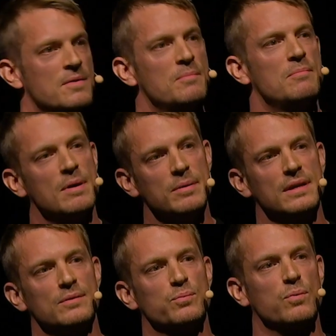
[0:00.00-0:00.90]
maybe
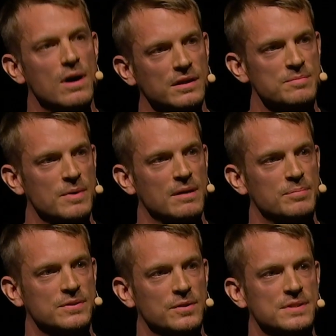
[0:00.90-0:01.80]
he'd watched my
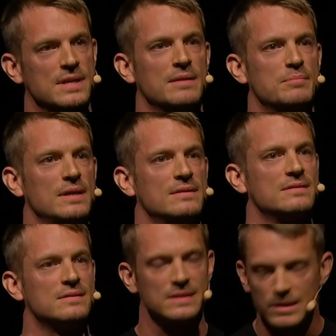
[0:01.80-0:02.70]
episodes and I'd made
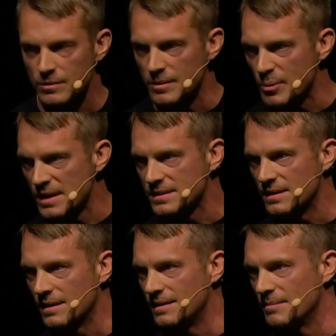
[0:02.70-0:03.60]
zero impression
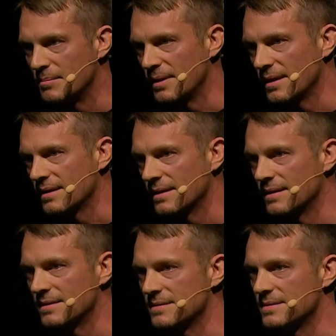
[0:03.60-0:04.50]
on him
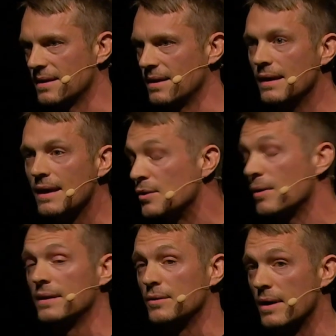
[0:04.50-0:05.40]
because he had no
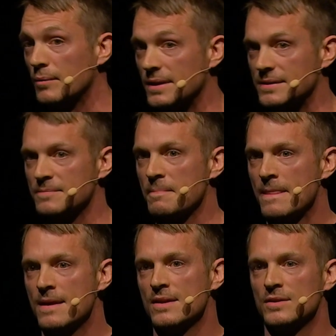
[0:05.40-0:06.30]
idea who I was.
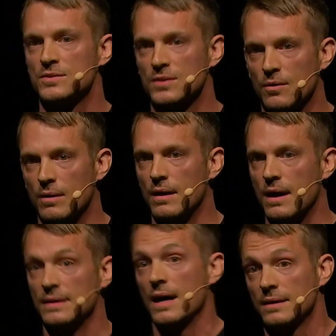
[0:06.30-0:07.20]
So
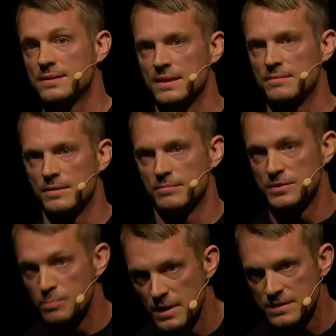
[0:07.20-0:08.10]
I said,
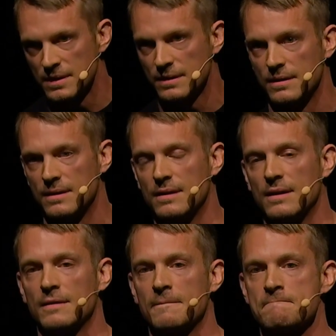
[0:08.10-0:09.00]
Mr. President, and
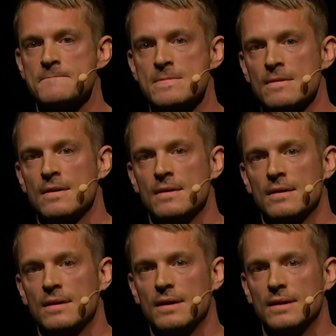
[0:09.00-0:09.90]

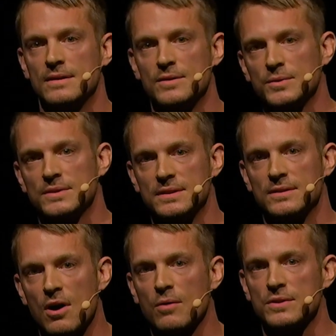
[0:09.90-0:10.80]
then there was an
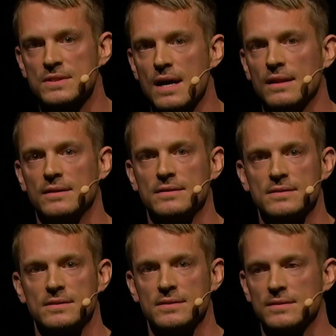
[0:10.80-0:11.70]
awkward
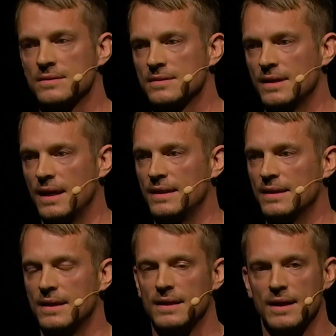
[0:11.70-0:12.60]
silence, and
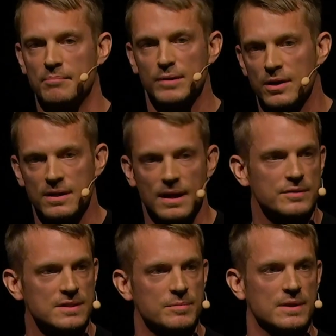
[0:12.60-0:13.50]
then I blurted
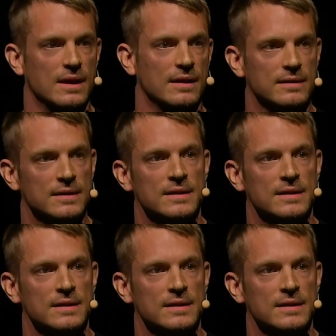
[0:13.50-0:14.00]
out something like,